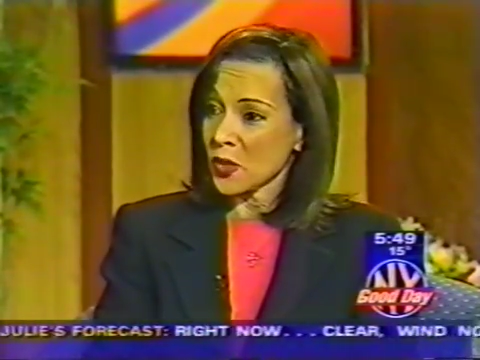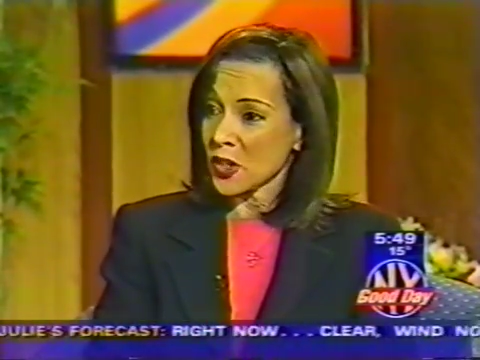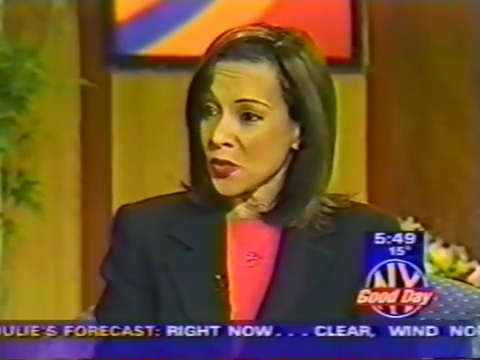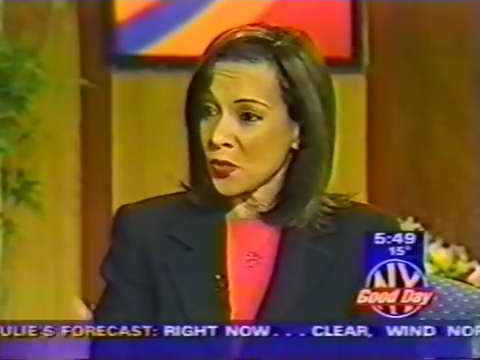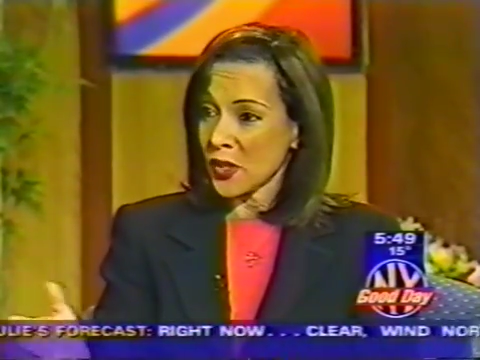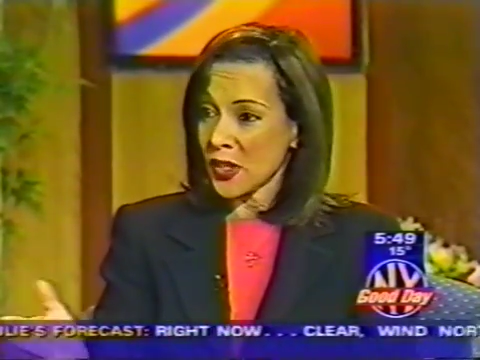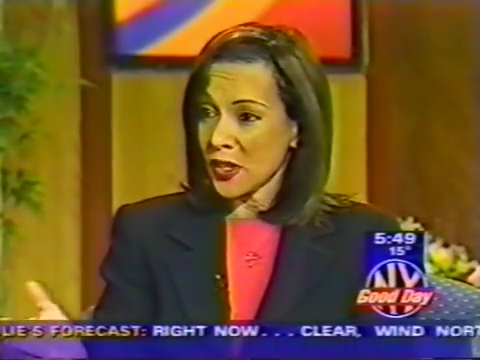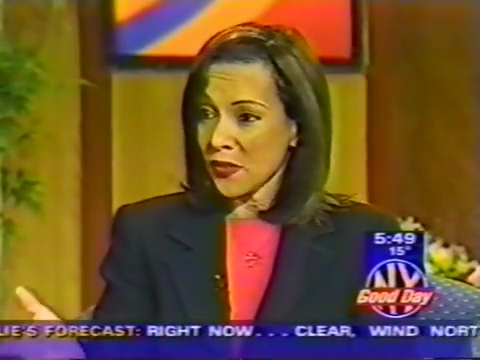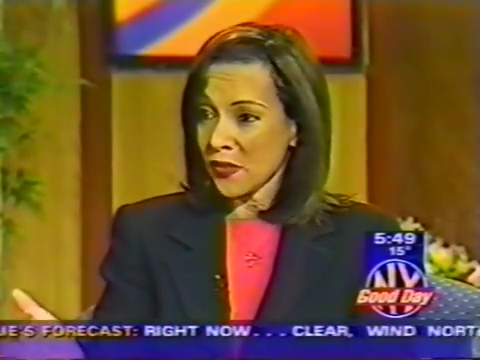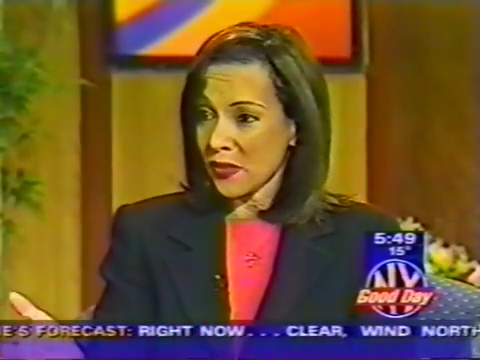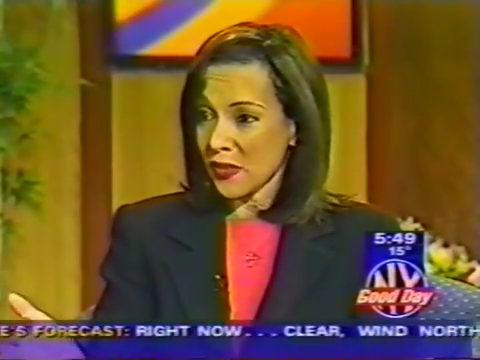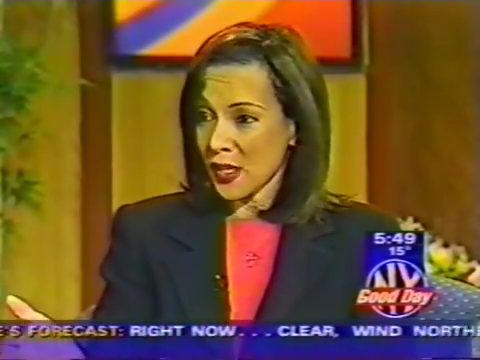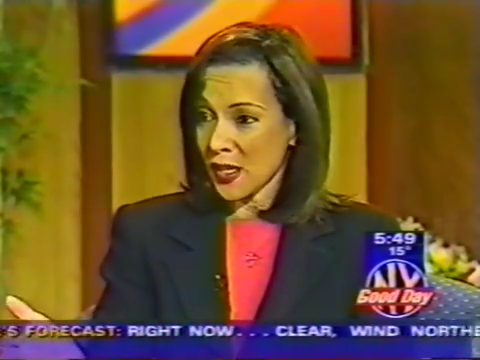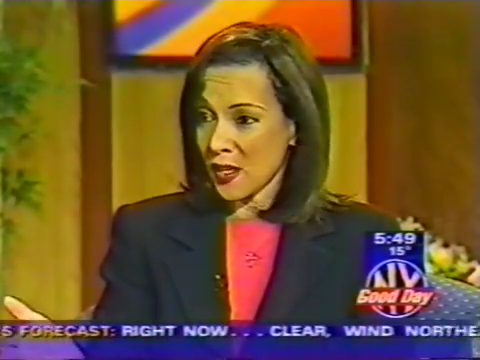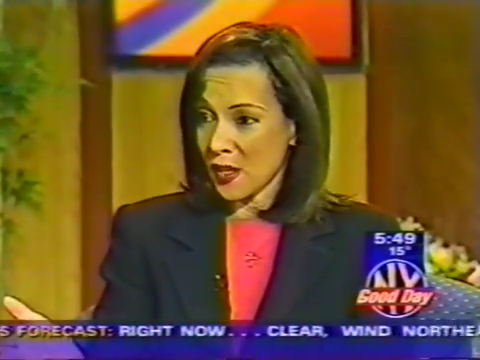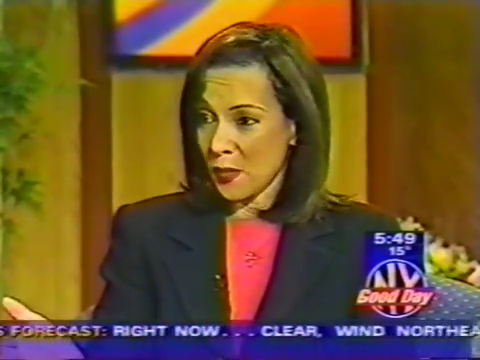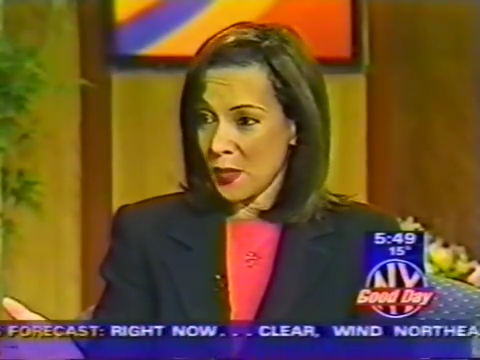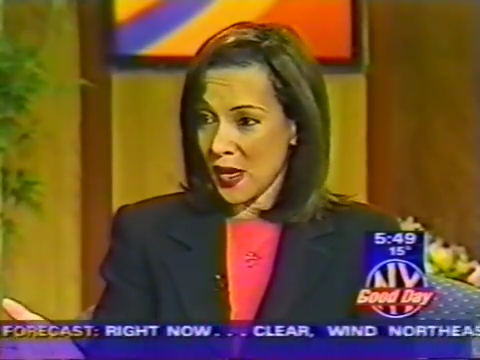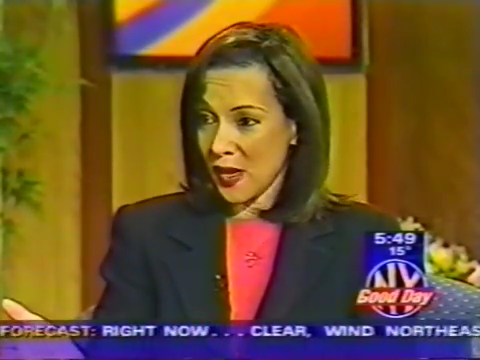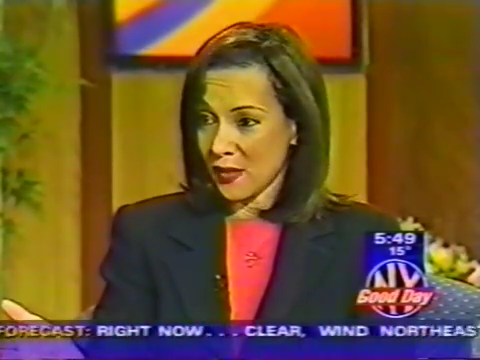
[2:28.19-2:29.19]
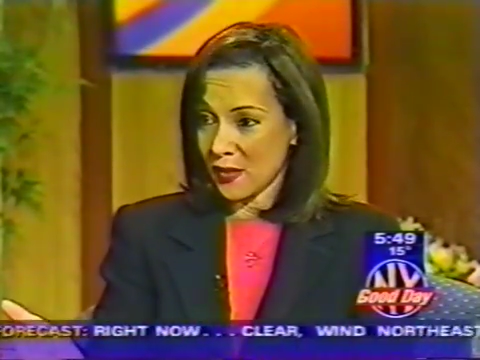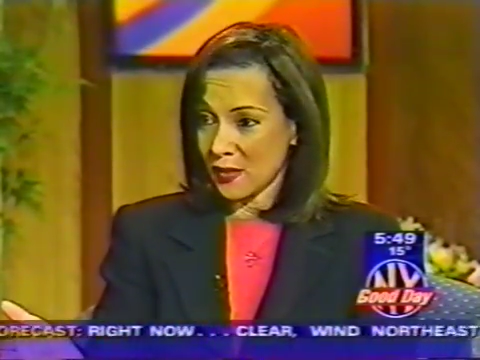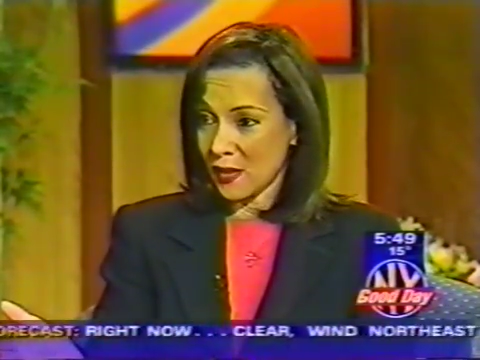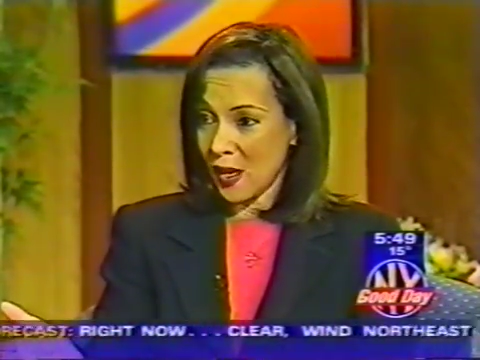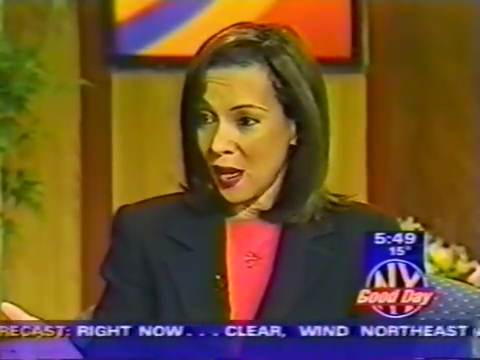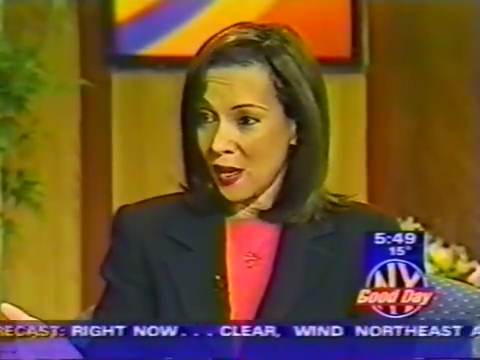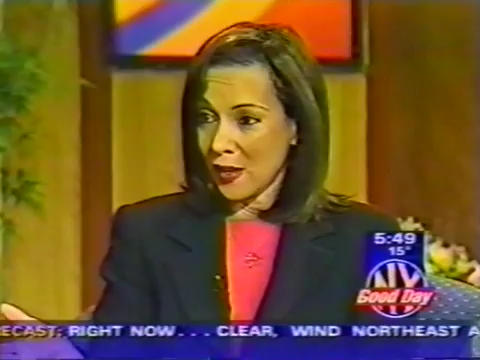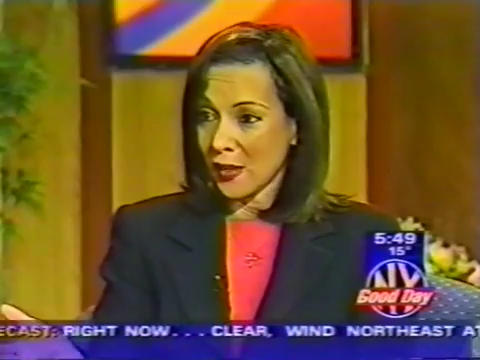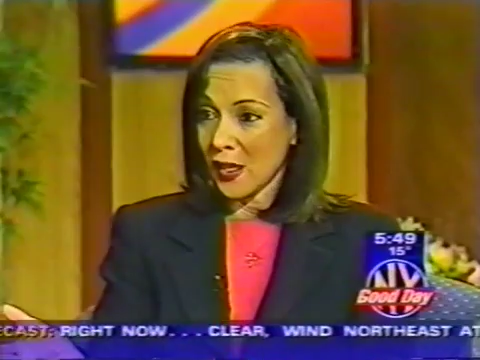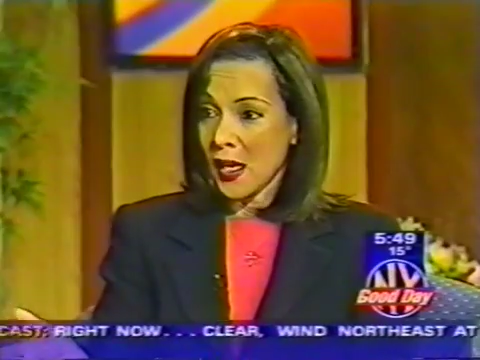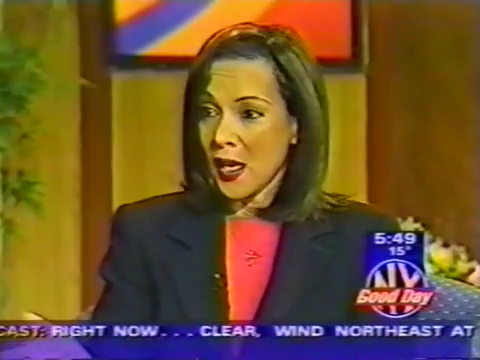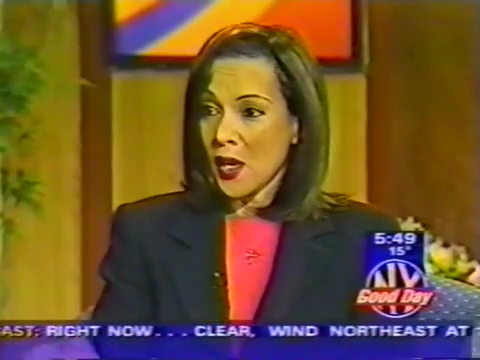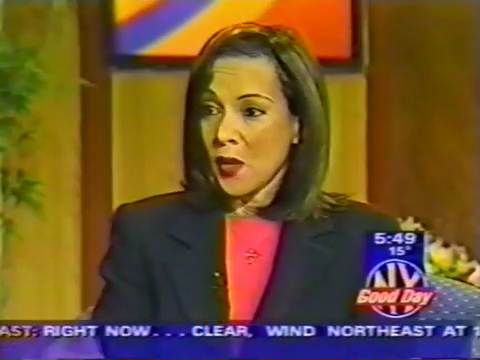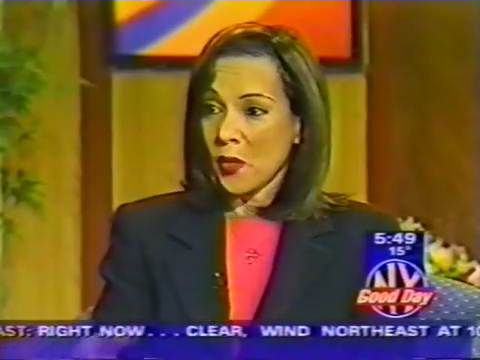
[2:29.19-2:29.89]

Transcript: which we don't think about a lot.